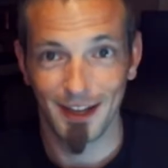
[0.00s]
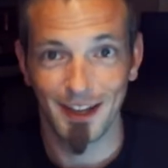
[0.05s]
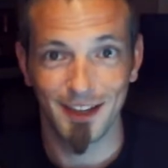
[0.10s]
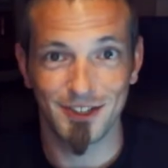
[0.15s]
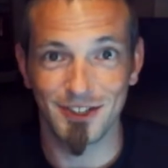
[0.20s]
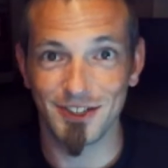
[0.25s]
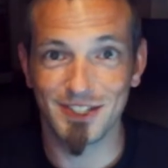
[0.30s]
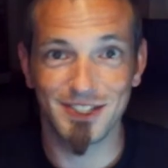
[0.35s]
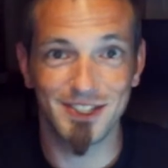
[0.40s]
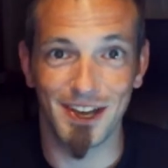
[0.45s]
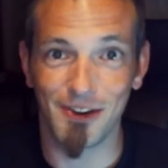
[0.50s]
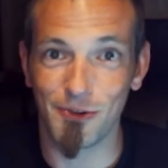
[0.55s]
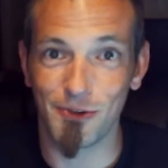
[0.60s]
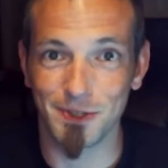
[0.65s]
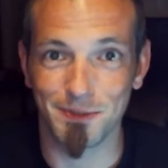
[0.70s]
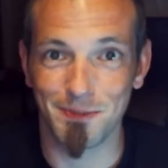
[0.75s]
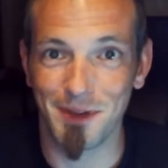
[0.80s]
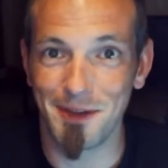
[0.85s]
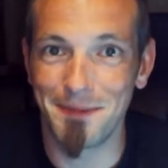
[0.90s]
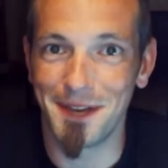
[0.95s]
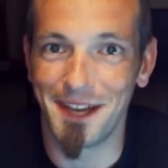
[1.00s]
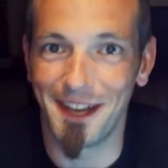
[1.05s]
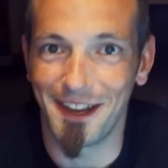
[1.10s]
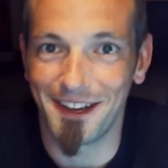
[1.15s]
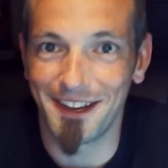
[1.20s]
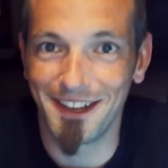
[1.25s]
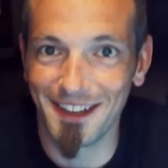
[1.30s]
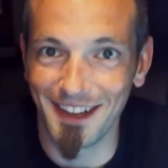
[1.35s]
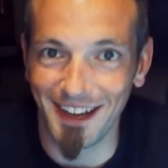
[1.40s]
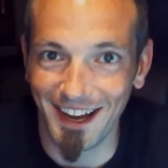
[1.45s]
just tickles me pink.
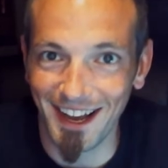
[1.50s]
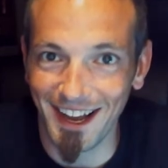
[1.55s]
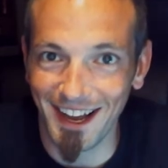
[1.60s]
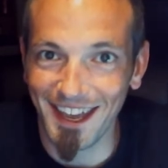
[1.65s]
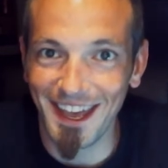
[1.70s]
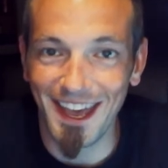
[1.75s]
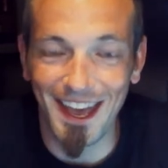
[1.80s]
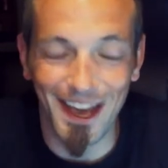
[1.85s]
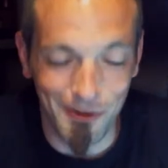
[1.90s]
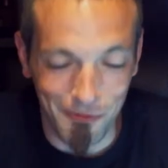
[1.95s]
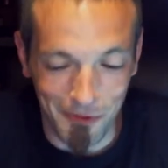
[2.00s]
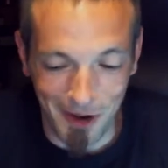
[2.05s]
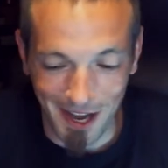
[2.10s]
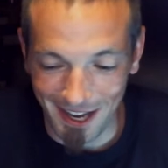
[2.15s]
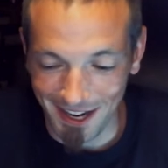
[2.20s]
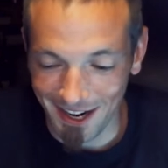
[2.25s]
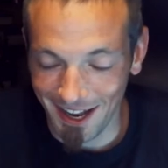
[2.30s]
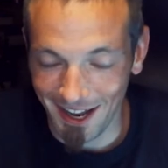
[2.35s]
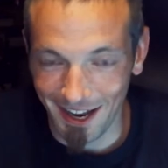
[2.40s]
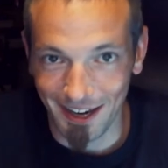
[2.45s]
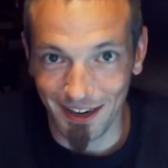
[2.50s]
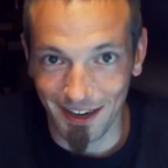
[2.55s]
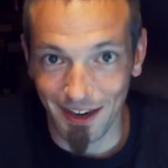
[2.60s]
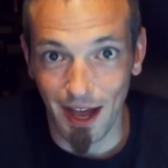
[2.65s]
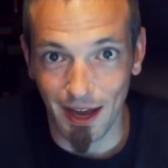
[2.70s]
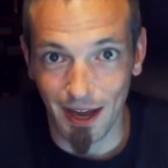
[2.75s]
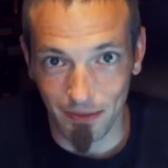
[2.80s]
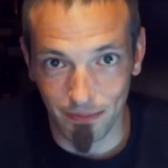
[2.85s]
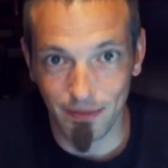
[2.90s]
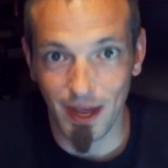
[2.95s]
I can't wait.
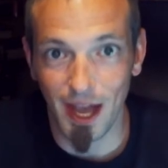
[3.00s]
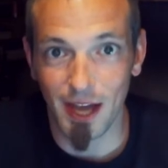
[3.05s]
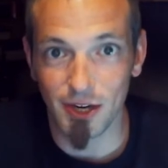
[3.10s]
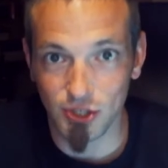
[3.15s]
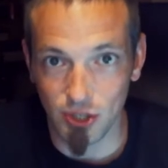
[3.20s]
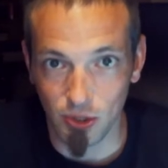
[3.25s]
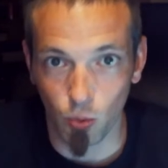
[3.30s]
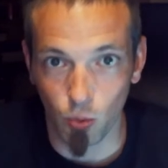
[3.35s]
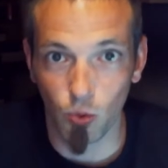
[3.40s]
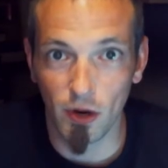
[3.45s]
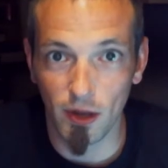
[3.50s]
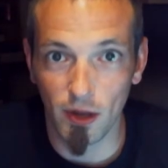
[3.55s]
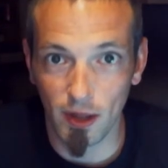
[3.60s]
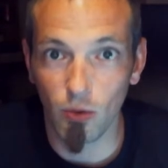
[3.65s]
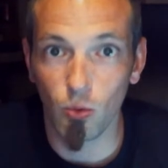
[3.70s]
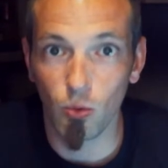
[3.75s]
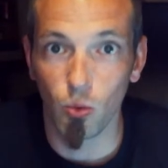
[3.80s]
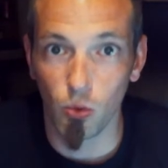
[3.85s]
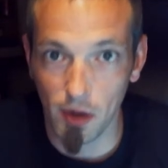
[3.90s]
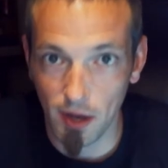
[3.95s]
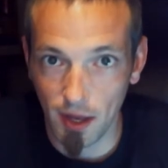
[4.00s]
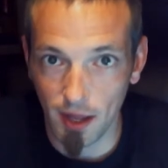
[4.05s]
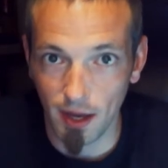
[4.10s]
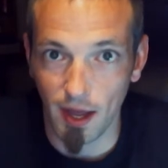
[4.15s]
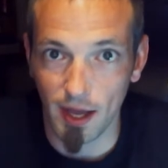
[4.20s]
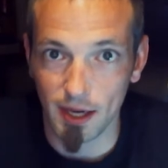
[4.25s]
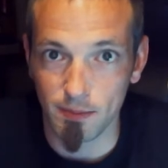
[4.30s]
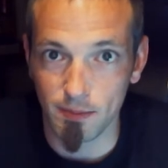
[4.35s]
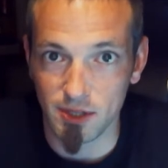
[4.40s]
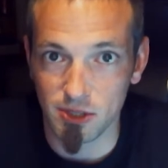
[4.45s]
I actually really, really
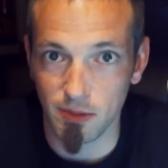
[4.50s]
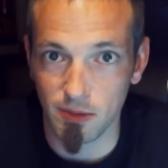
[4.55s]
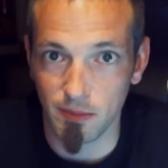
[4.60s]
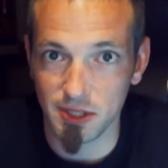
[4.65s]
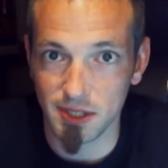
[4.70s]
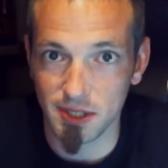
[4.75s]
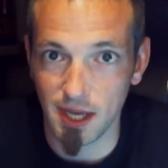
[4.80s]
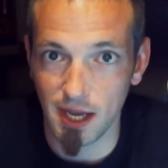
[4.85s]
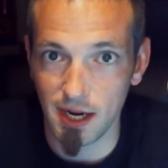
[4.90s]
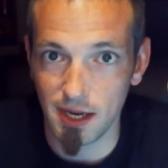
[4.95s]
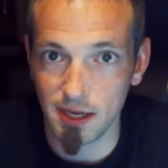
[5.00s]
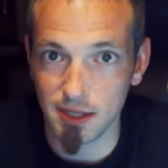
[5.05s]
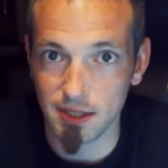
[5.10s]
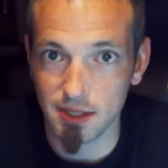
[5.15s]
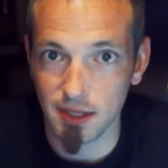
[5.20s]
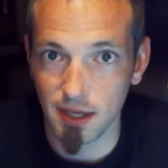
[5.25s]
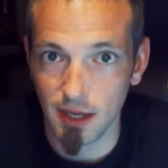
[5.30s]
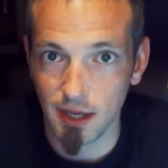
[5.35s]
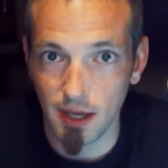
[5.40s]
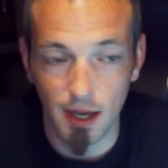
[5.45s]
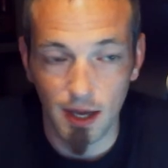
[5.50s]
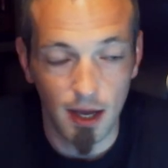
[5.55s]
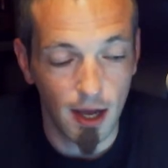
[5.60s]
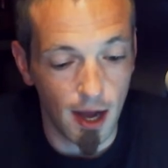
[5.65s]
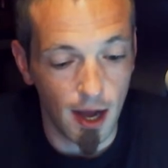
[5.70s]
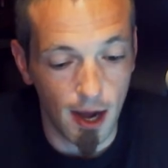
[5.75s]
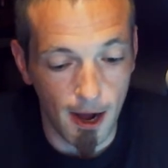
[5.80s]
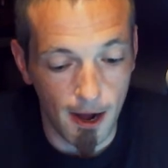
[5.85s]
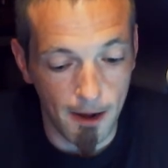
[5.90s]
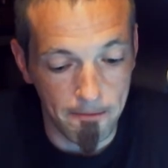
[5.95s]
like Mr. Mercedes,
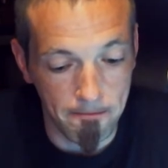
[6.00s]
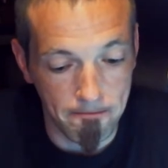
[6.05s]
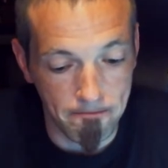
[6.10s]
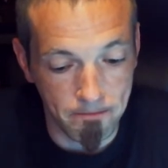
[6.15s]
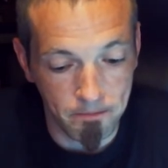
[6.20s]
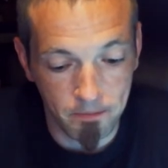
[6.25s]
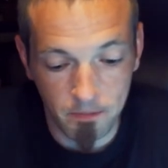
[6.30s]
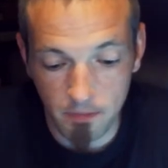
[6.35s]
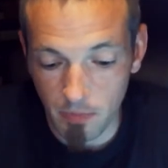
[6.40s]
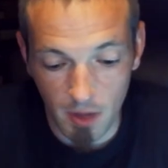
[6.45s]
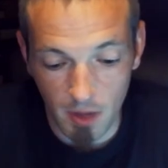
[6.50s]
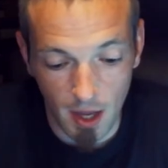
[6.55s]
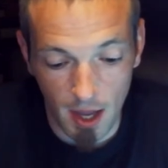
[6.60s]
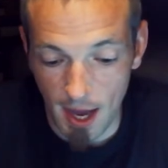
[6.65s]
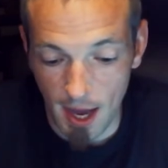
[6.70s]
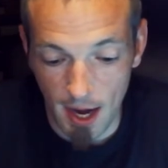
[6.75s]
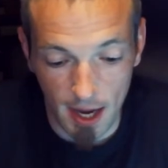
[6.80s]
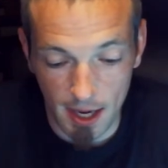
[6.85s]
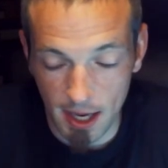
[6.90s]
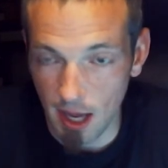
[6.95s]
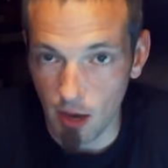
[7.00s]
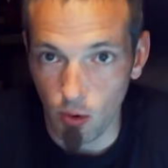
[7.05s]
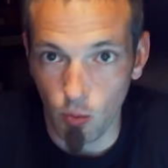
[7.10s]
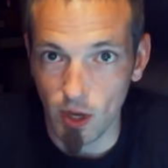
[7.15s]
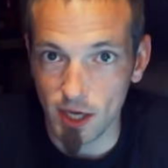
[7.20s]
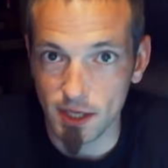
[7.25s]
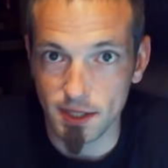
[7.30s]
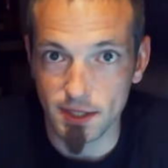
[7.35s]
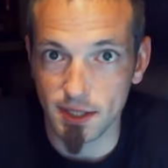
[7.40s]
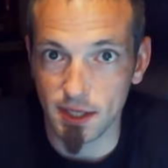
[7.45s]
and I can't
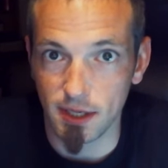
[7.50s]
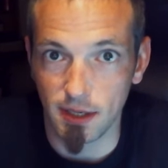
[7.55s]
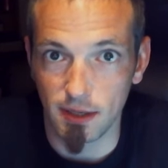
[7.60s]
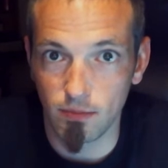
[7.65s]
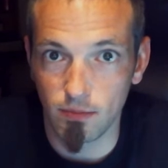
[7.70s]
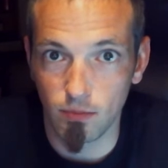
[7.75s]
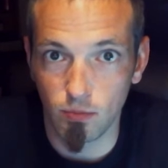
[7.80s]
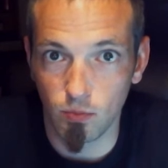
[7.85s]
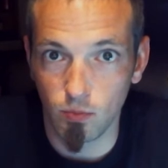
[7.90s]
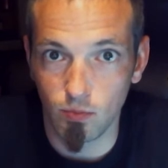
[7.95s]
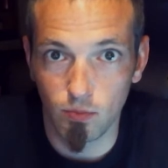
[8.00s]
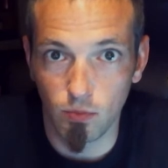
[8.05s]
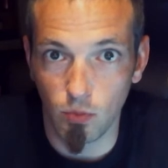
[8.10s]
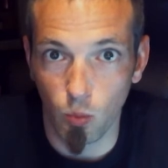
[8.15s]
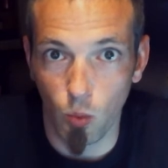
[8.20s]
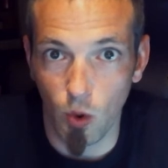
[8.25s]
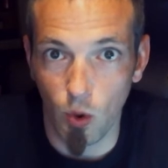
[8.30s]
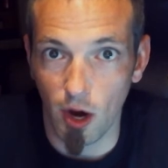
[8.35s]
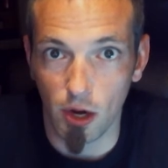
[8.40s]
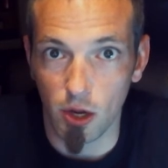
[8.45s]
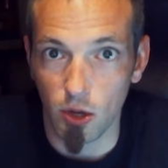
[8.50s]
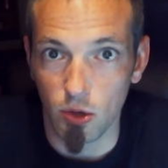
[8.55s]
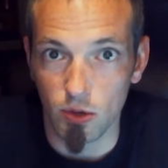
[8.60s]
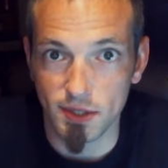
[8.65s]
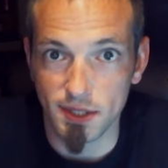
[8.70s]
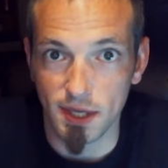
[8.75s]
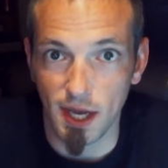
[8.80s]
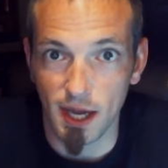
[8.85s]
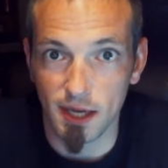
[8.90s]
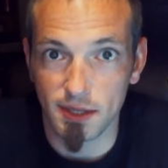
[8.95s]
wait to see where it
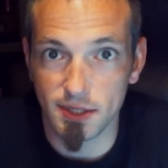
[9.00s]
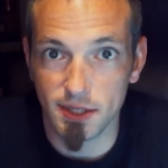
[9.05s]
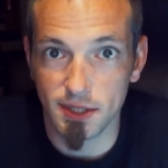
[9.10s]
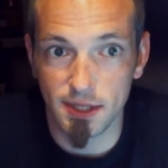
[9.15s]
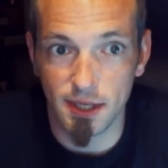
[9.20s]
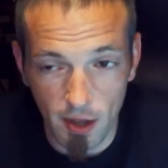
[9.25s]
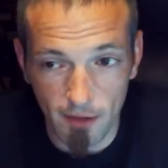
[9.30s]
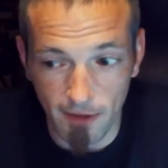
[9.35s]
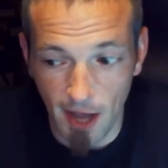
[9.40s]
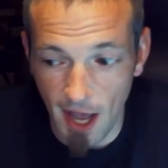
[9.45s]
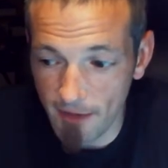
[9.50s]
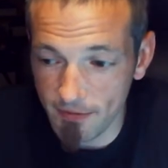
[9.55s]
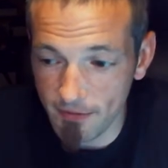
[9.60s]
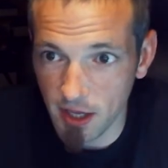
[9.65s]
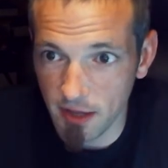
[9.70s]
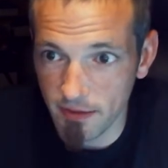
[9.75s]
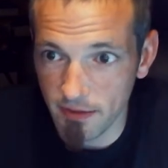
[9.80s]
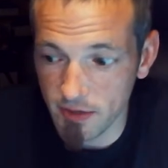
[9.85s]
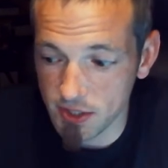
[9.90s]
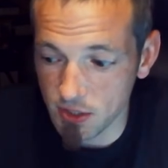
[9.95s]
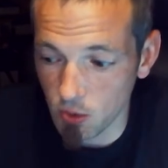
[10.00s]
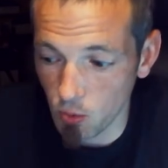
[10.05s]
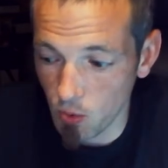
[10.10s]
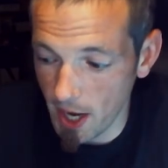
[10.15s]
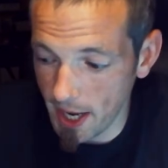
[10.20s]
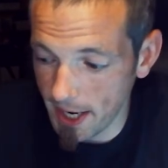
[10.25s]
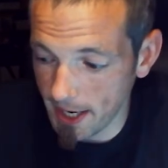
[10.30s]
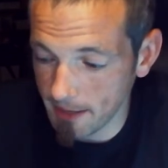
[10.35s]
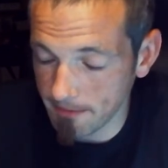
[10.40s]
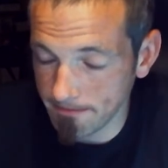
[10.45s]
goes next. If I have to give this a
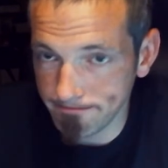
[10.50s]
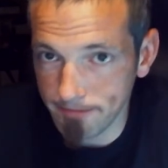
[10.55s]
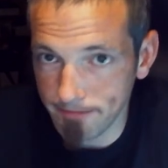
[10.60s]
rating,